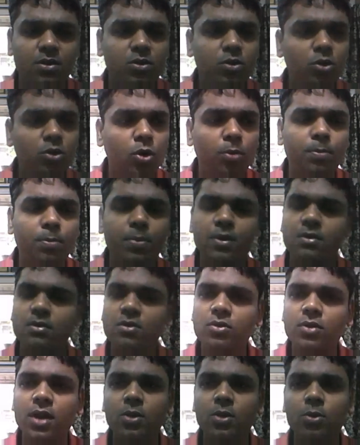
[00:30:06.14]

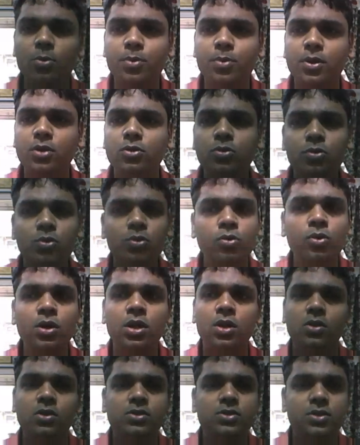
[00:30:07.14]
You can open
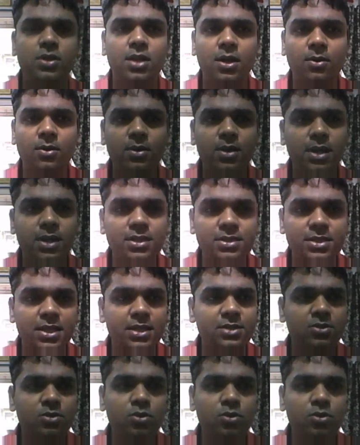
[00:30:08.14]
Google also. Nowadays there's